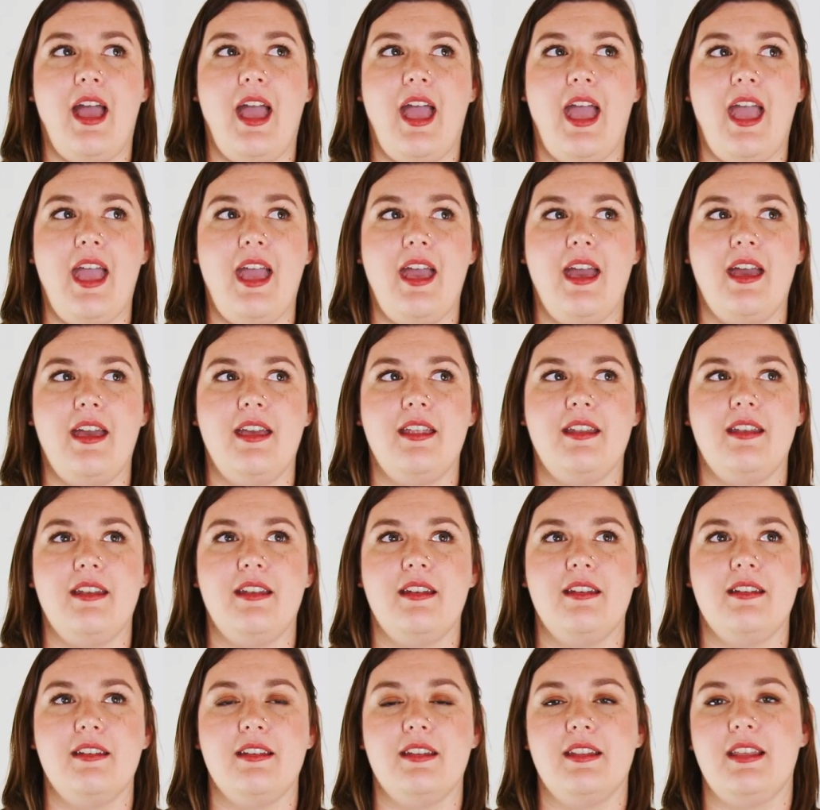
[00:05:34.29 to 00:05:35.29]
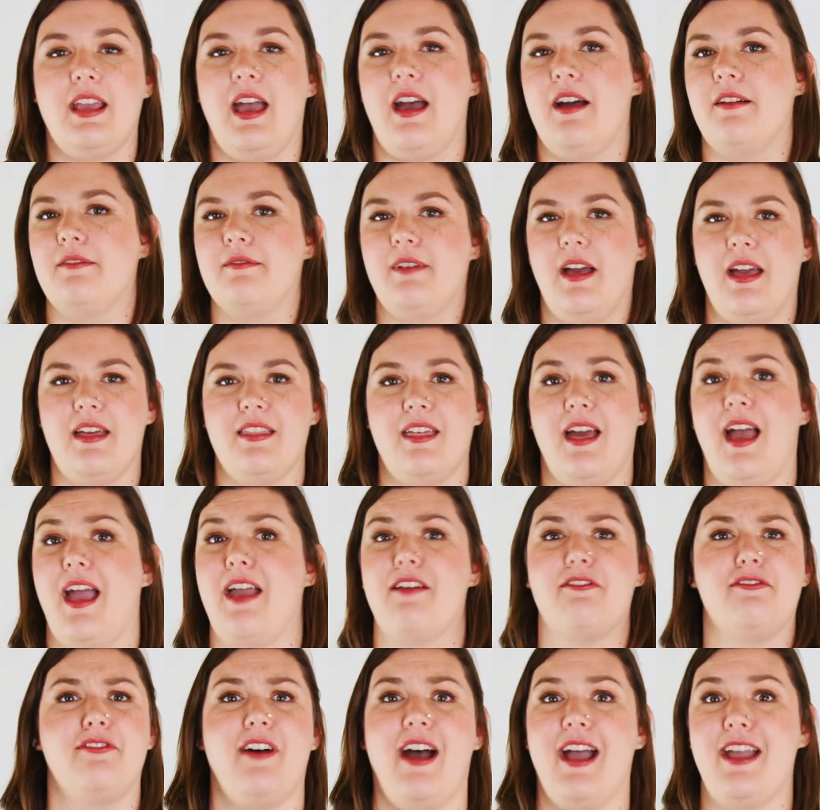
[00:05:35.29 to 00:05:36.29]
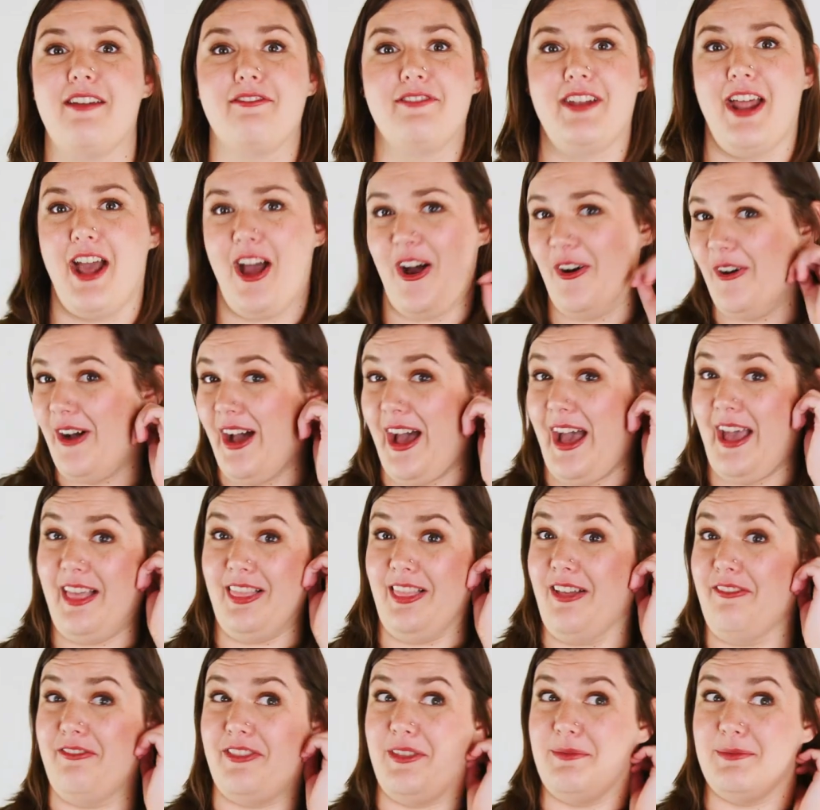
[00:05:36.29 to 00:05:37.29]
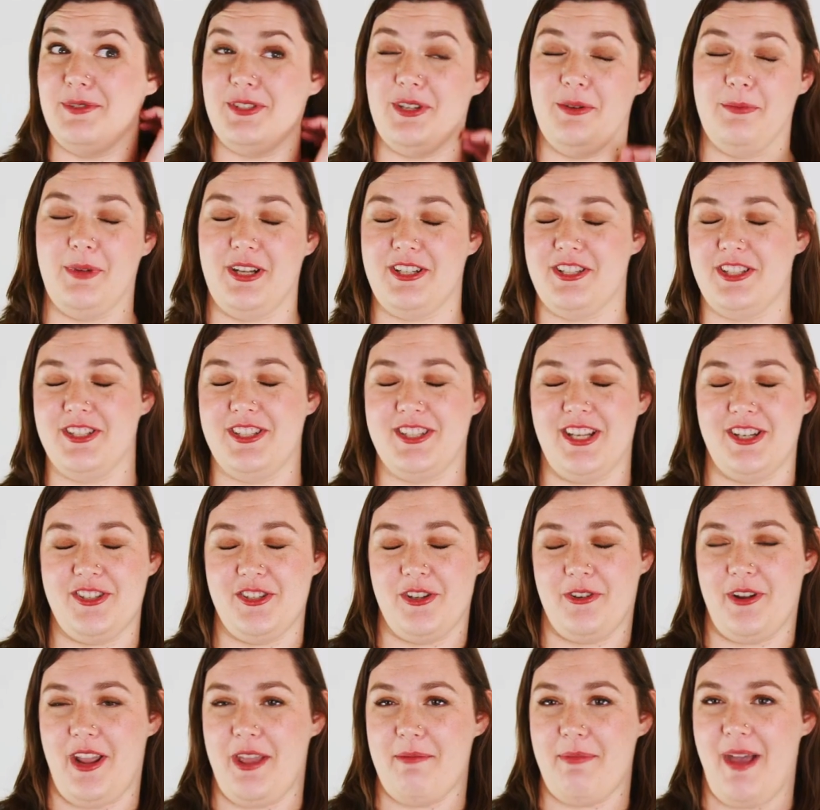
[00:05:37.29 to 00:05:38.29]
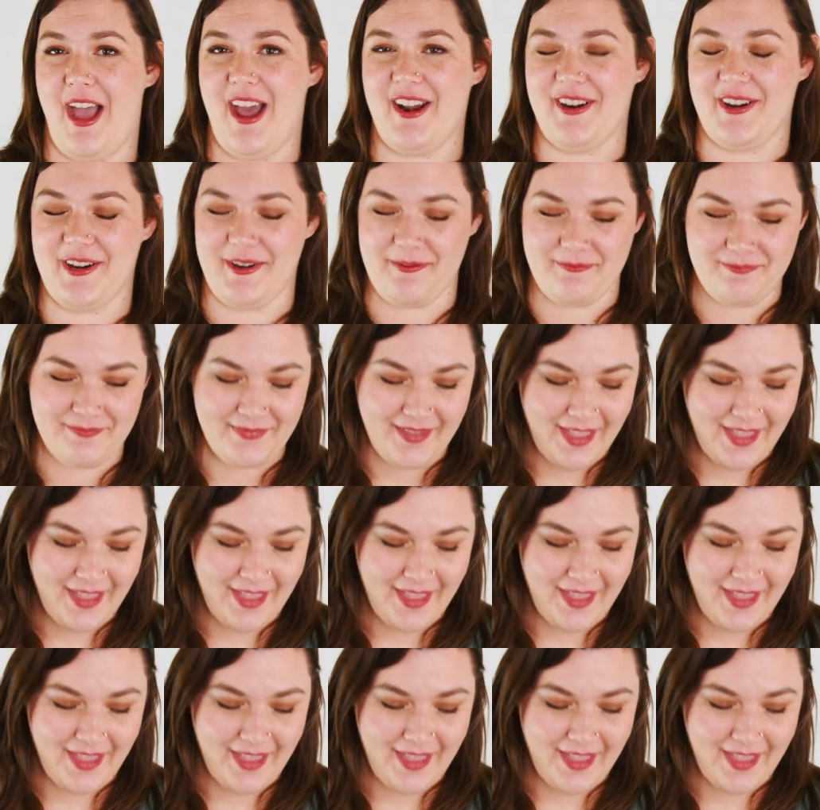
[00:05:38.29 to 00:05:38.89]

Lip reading: And yeah, I have 5 now. I love them so much. It's such a great pattern.